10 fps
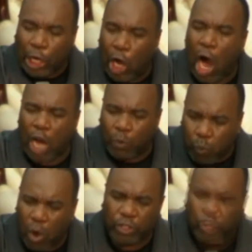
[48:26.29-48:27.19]

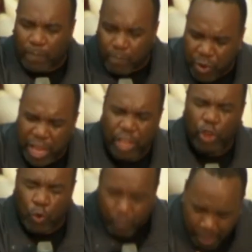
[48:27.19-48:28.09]
God wants to bring
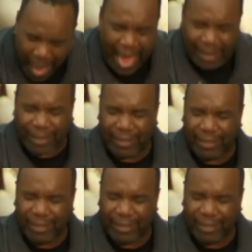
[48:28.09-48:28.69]
you back.